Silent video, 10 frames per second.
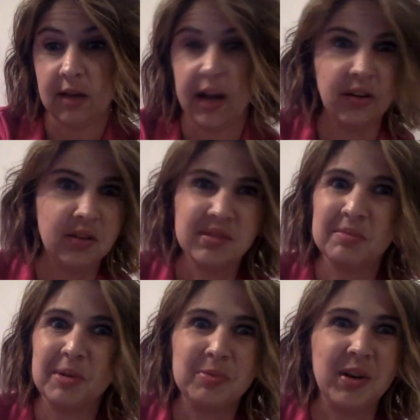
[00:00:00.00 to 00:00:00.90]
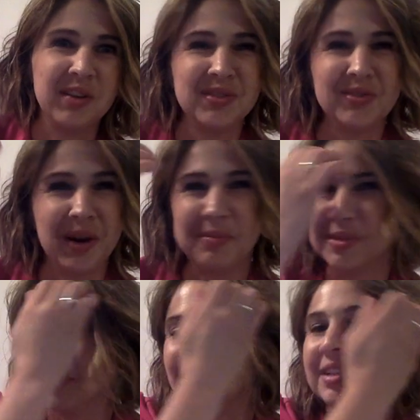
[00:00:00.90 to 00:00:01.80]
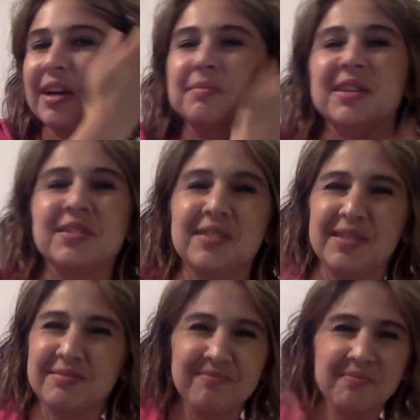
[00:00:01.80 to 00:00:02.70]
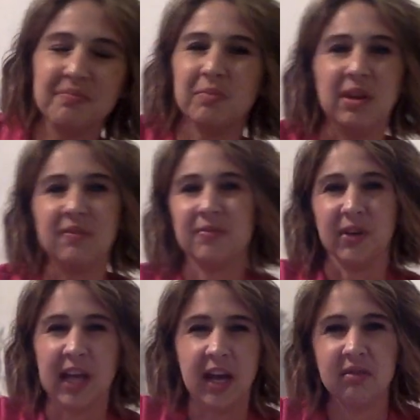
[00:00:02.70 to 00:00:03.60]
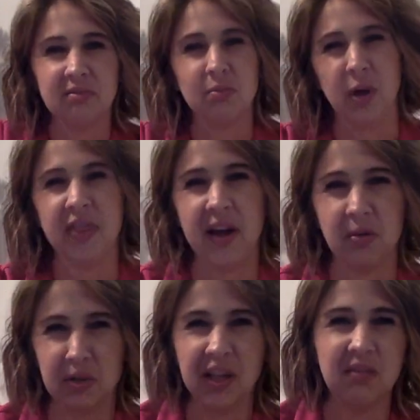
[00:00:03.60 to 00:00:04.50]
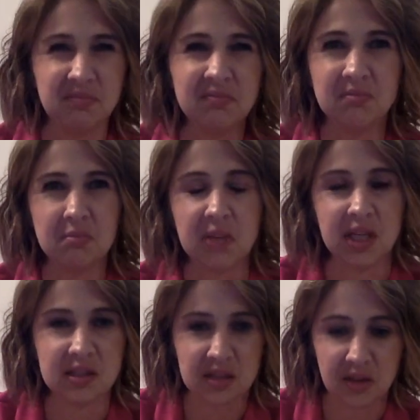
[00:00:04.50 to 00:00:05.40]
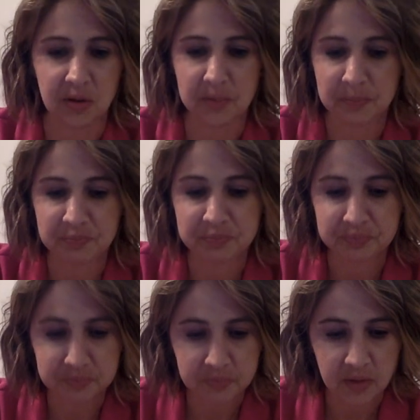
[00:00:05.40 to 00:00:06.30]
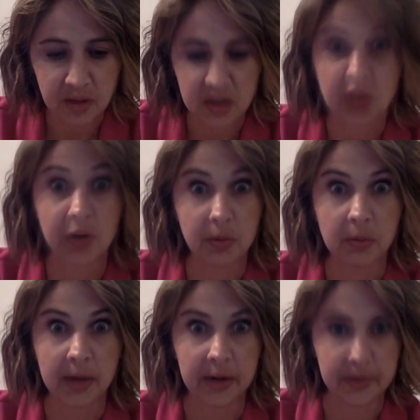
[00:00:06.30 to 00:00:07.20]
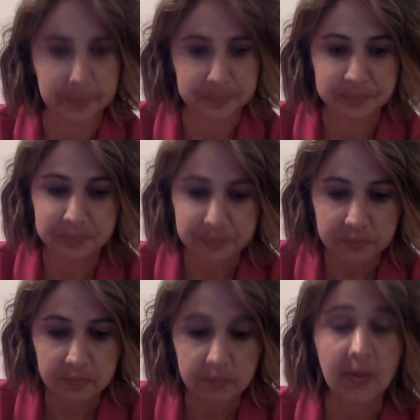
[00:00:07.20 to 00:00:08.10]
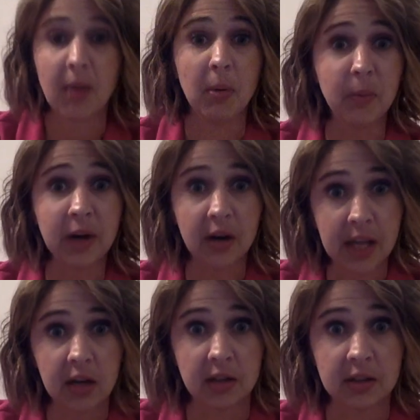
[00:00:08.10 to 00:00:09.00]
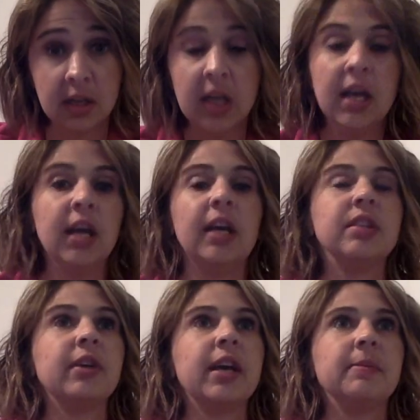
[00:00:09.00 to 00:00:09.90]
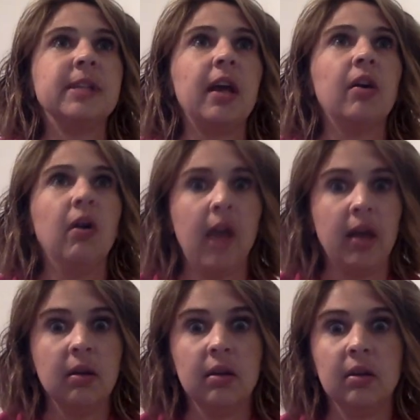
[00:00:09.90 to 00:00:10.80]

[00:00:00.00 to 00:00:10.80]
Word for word: I don't know, sometimes we hear stripes so many times it just we forget what that really means, you know. Good reminder. But we are healed. And so I kept saying, okay,